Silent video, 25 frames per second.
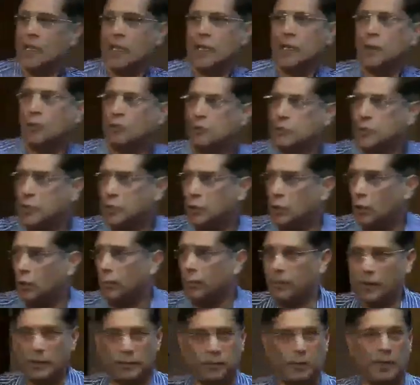you know,
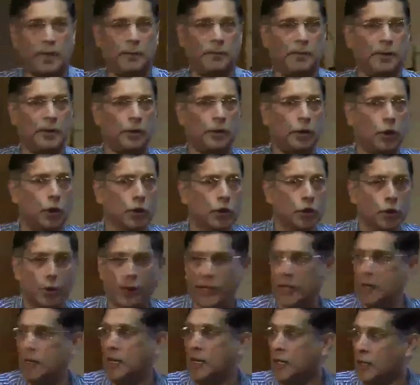so those who
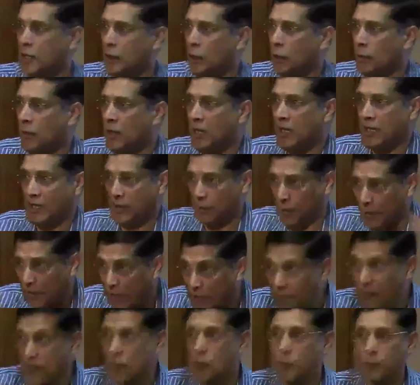can, you know, we're
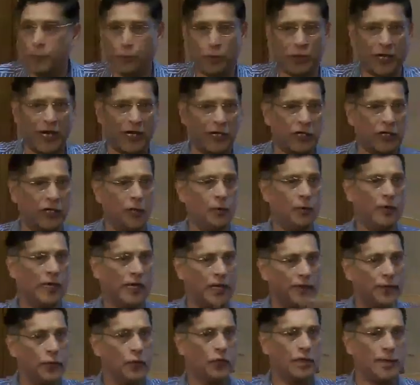giving you protection, we'll
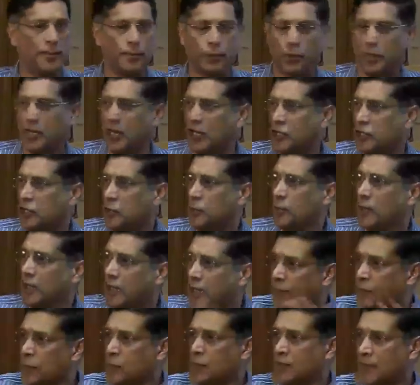give you some protection, we'll
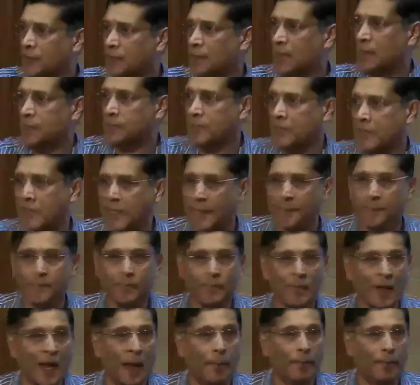give you some subsidy,
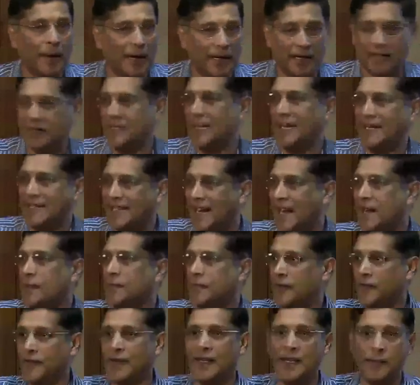but say
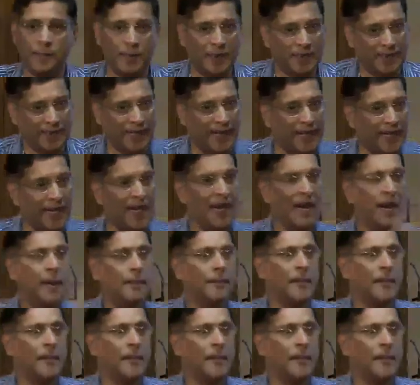10, 15%.